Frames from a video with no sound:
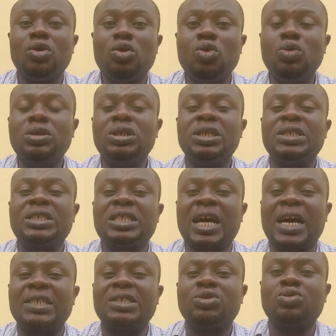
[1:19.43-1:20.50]
loses
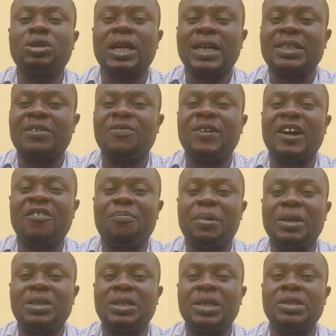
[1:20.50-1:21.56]
30 to
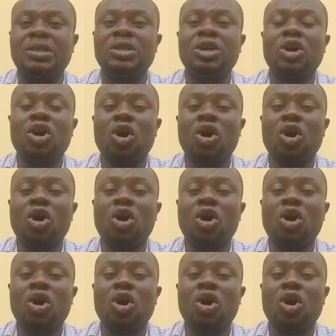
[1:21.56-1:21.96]
35%